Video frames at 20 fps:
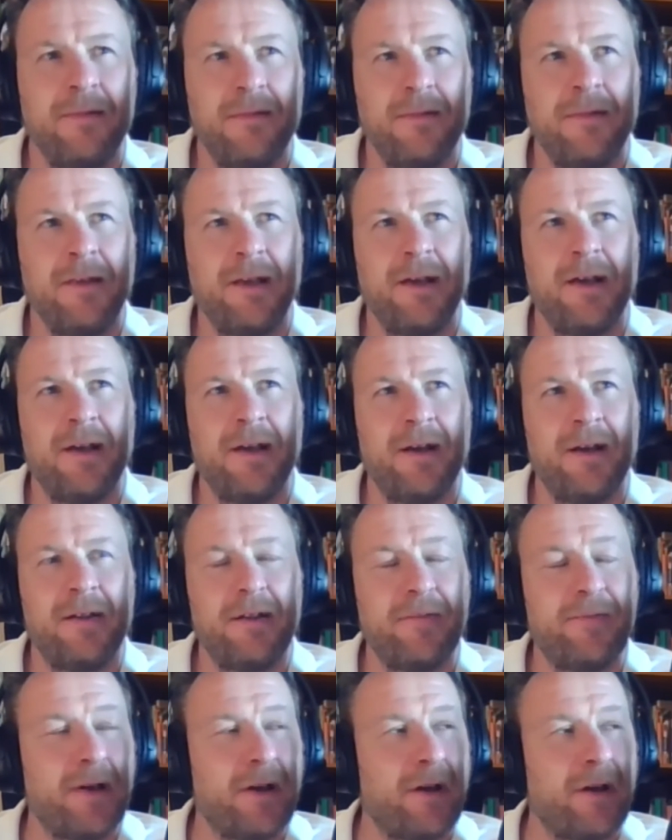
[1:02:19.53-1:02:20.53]
Yeah, and
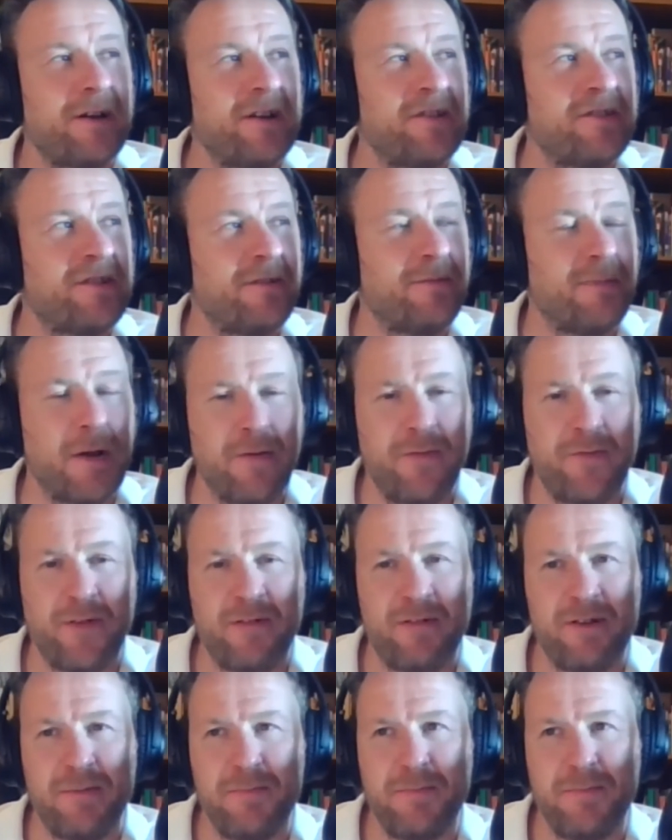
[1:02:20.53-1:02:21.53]
I guess they're both
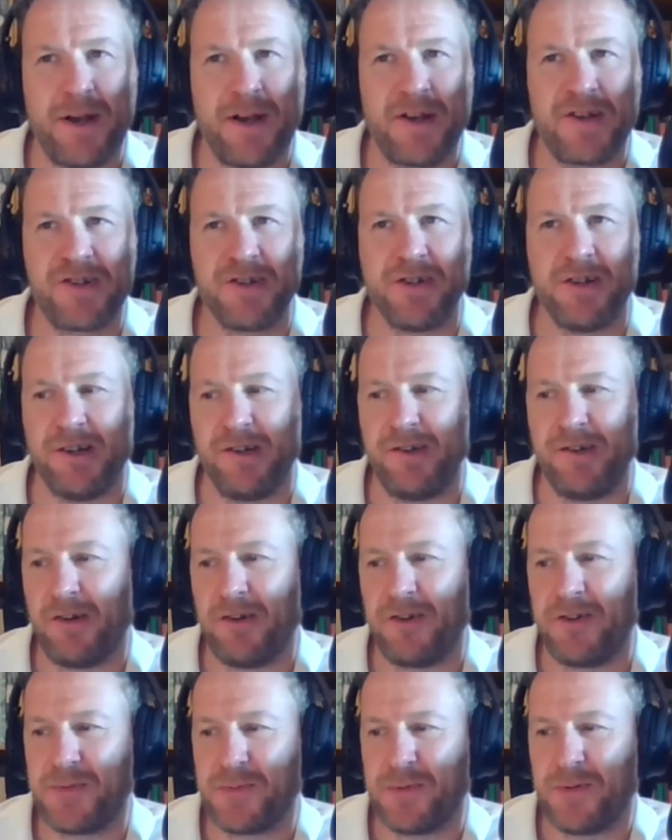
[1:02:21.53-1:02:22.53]
very passionate and
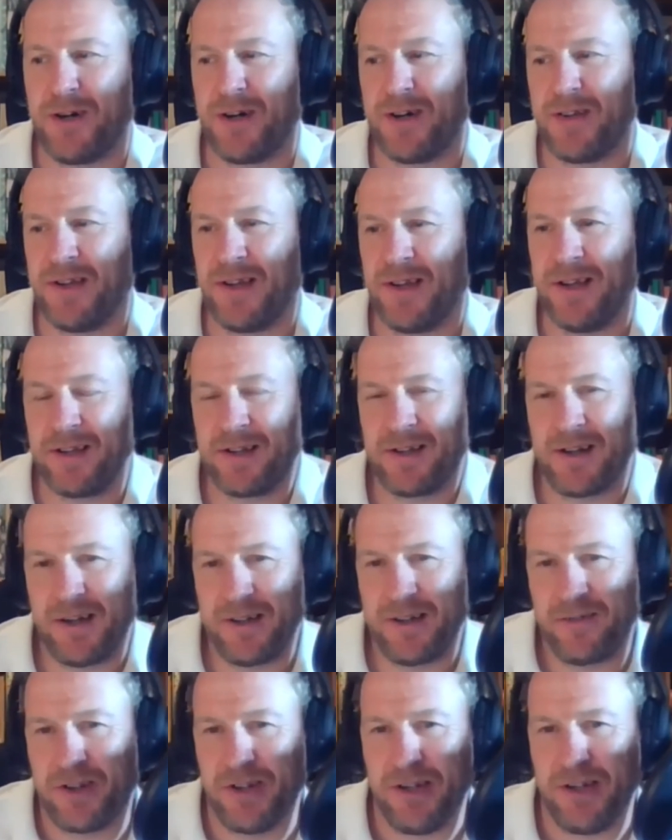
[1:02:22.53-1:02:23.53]
knowledgeable, aren't they? They
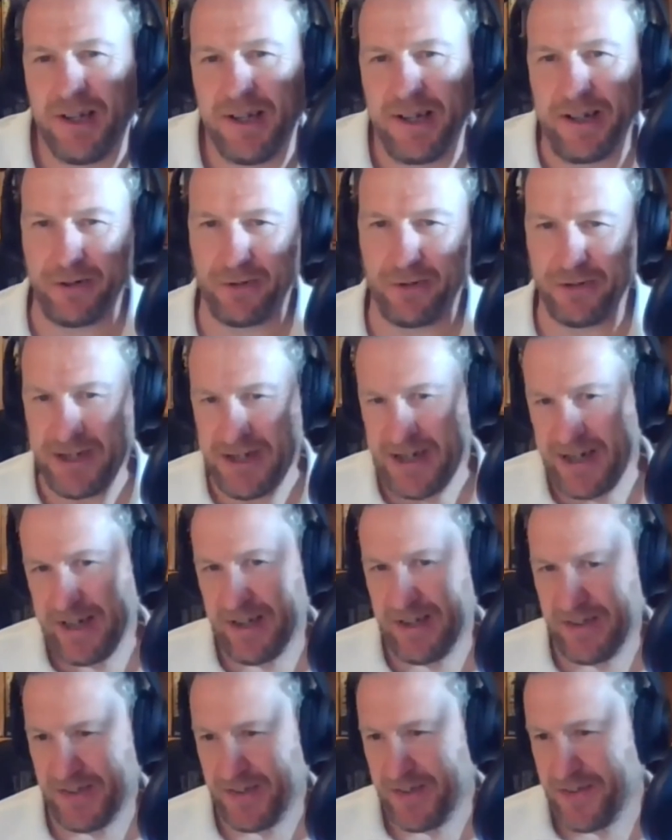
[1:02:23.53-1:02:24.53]
kind of can lean on
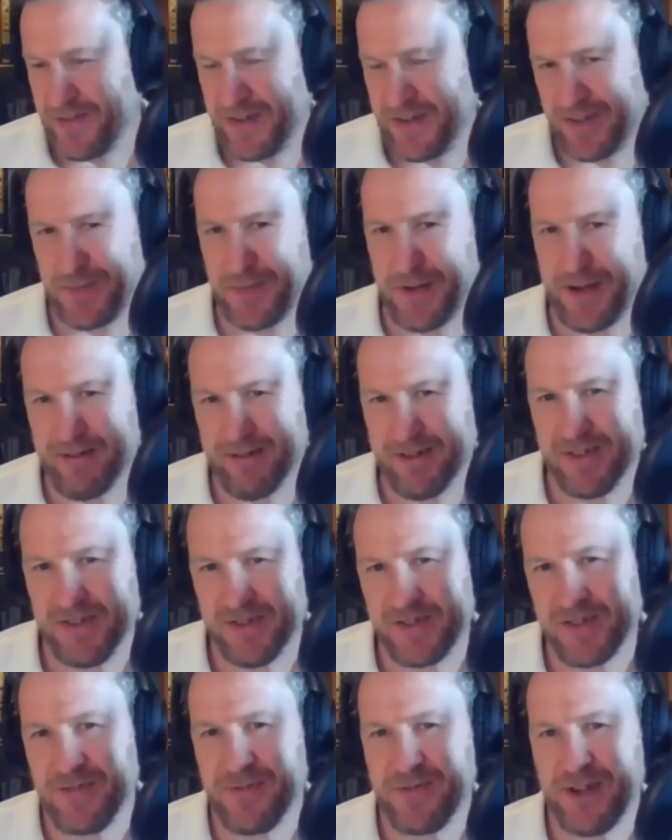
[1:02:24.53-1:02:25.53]
years of
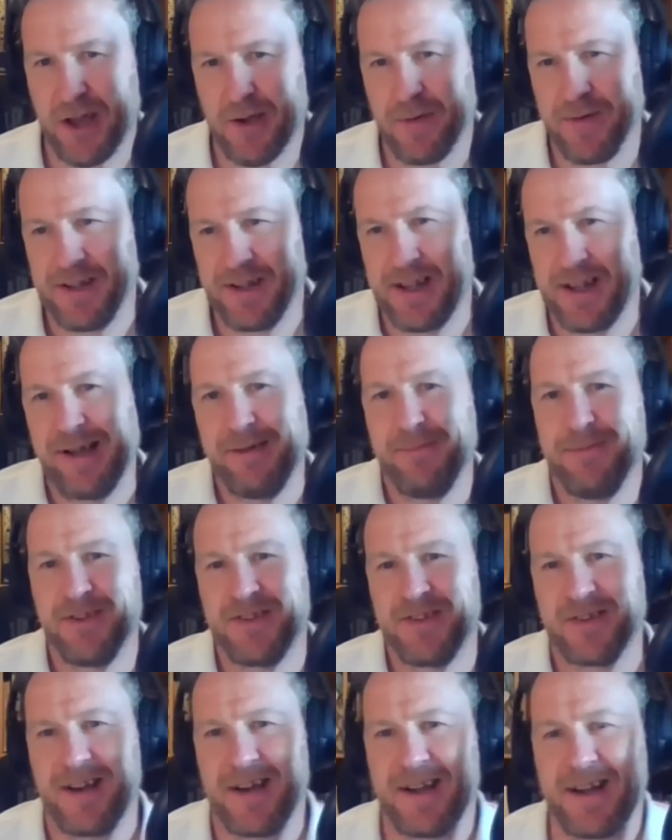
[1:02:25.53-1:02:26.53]
experience of knowing the game
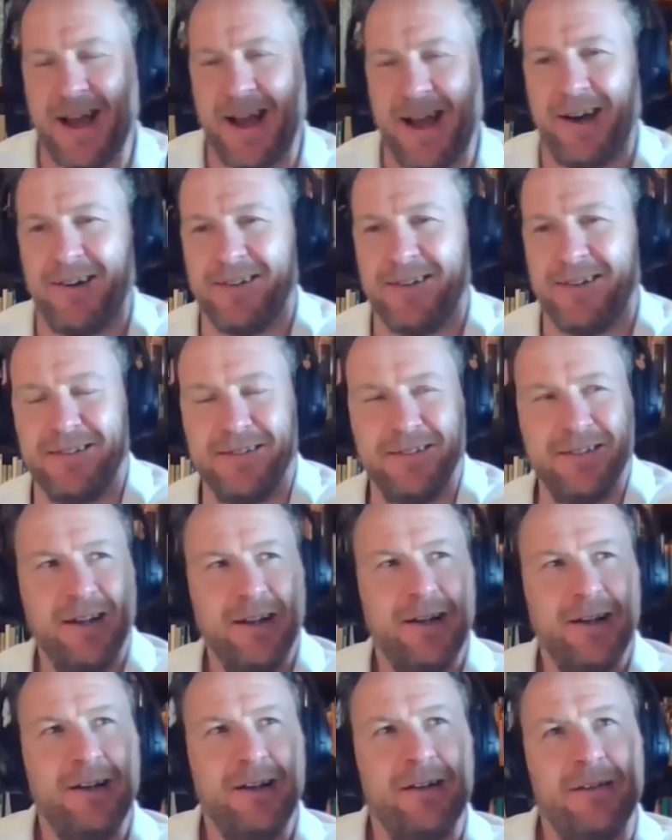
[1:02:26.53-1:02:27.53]
inside out, and
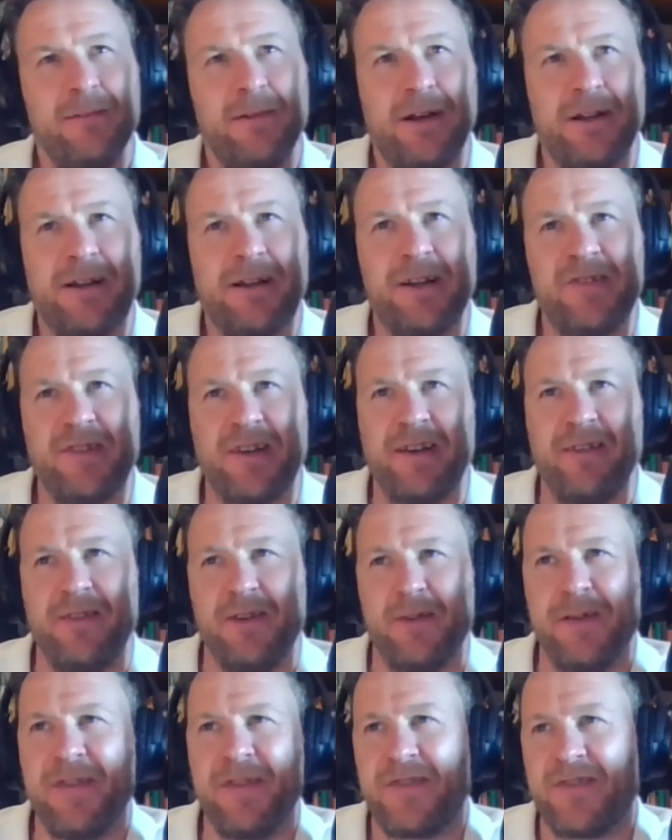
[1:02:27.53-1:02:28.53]
I guess they give
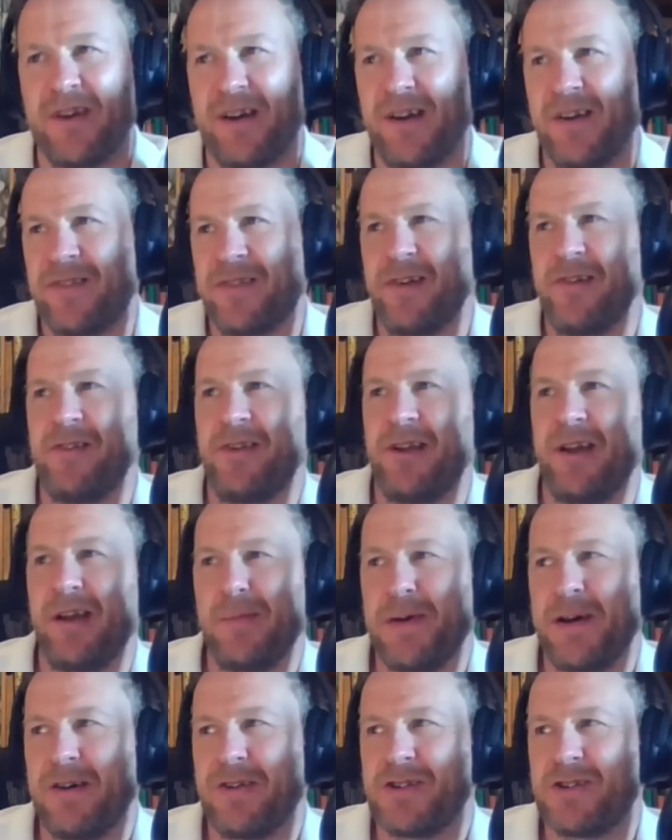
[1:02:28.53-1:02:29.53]
you insights, don't they,
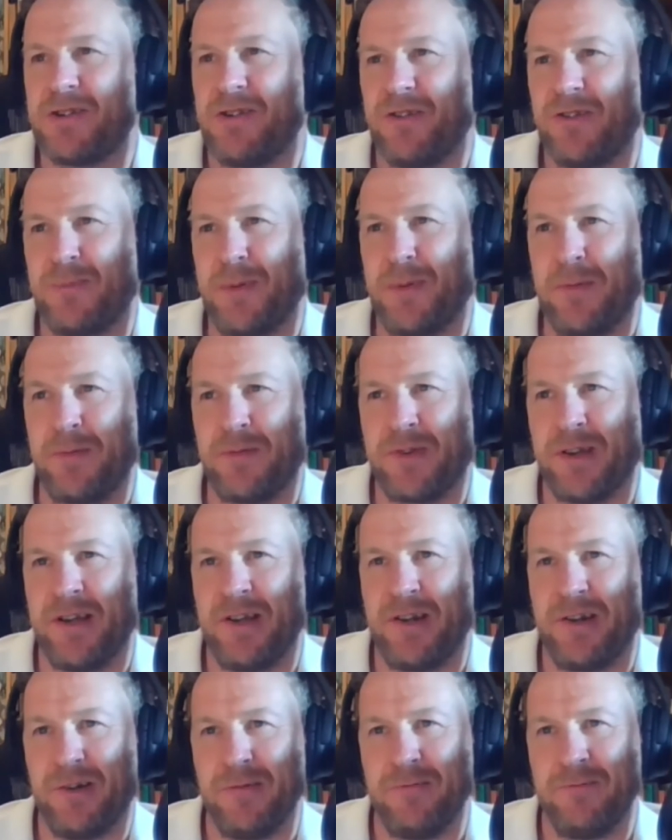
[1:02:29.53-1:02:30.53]
about shots people
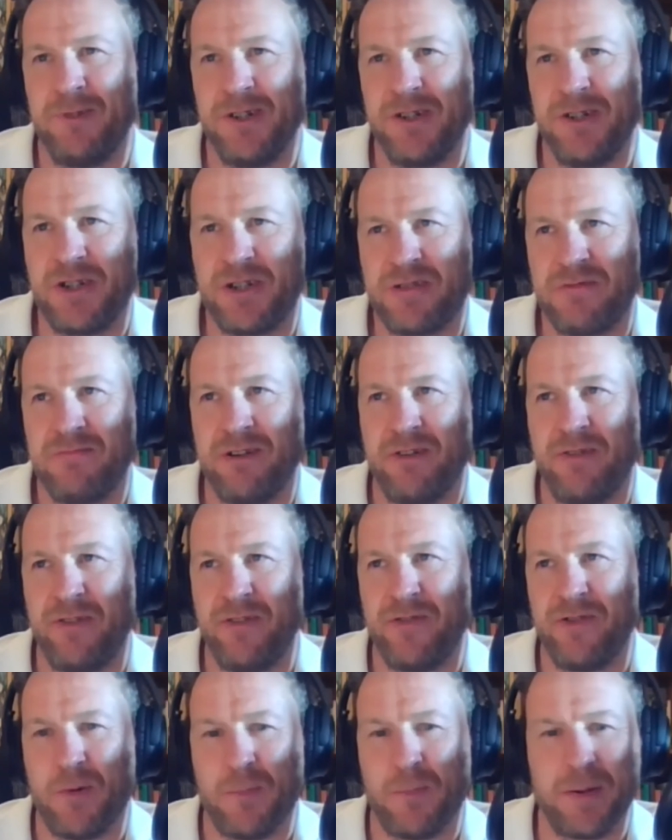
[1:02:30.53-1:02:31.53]
take on, which if
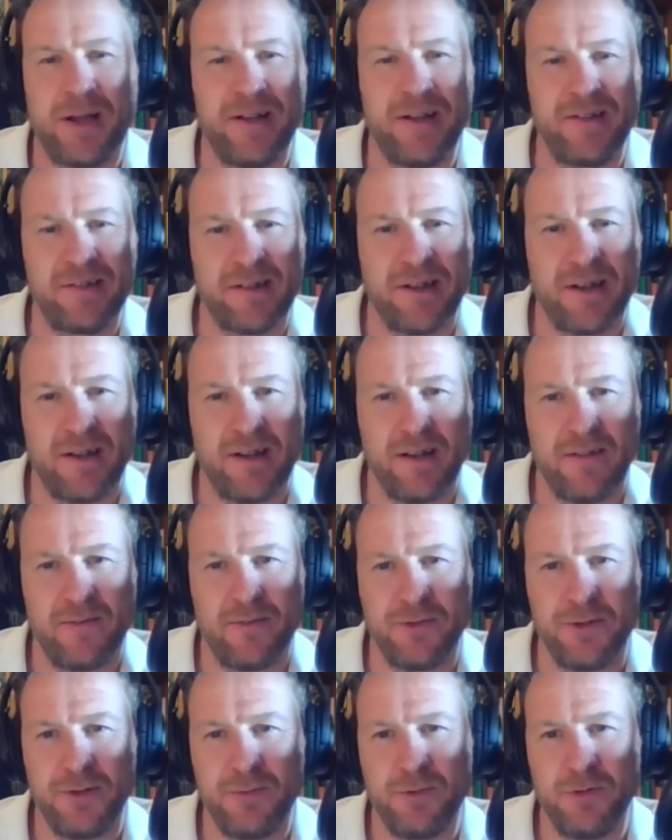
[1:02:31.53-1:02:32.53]
you've not played to that
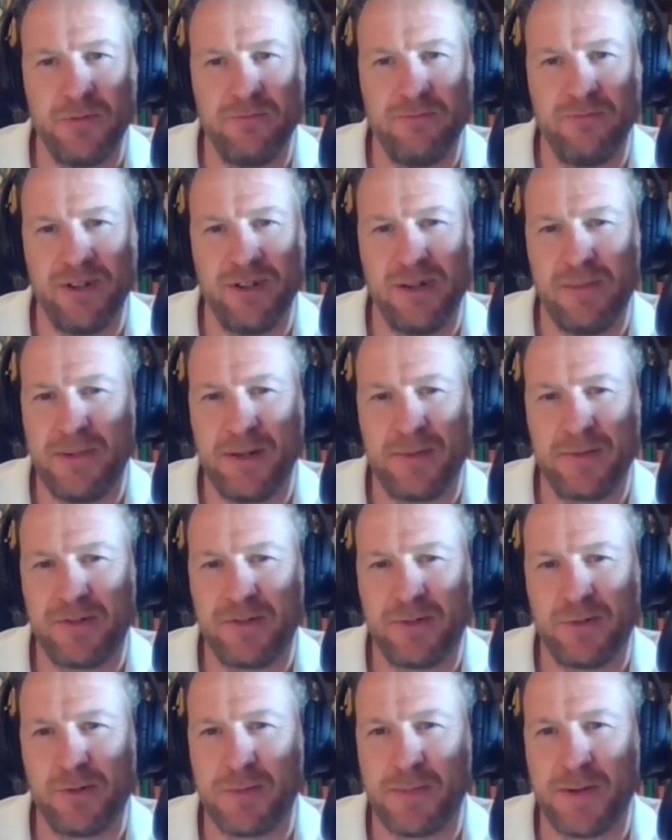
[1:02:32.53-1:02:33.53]
level, you wouldn't really be able to
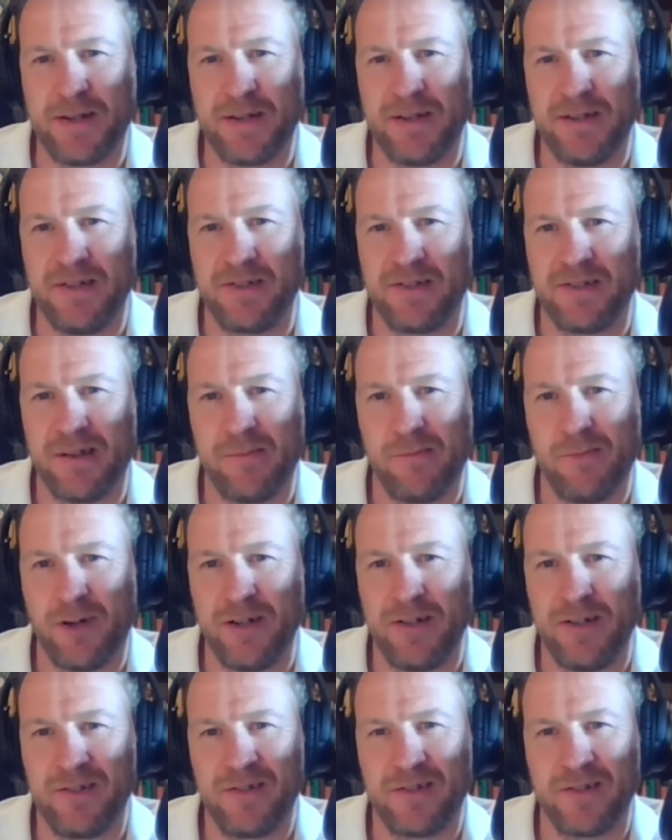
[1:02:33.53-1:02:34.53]
talk about it in the same
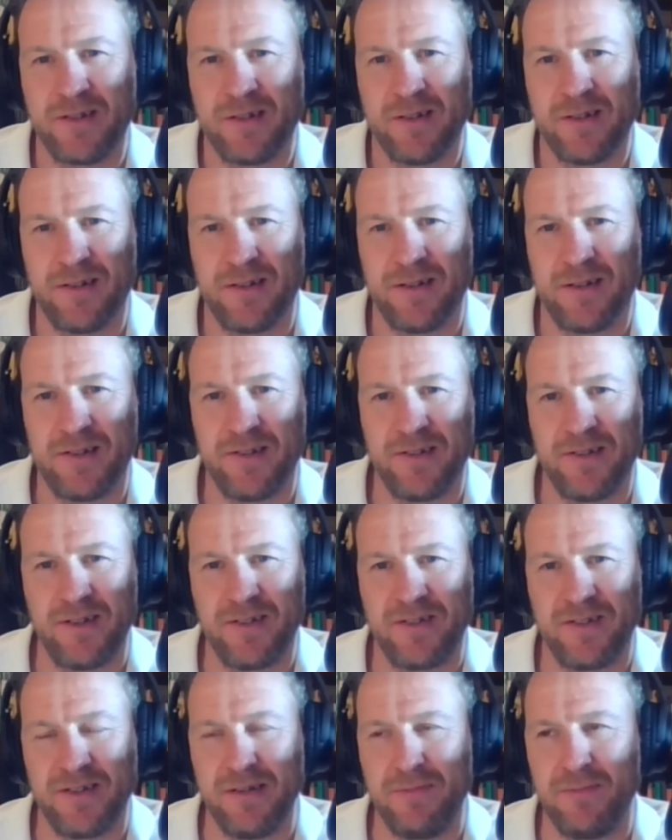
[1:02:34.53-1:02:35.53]
way. So that they
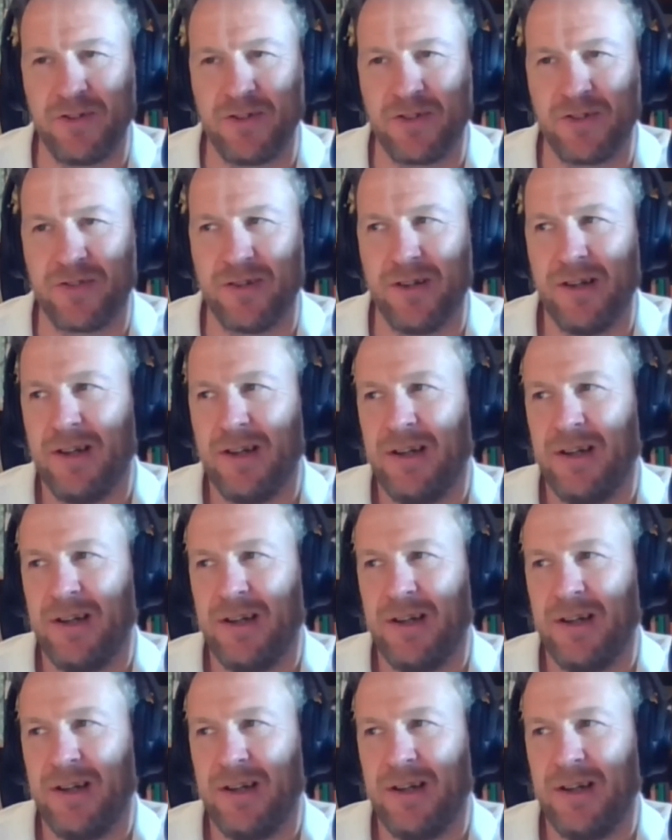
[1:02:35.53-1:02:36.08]
seem just.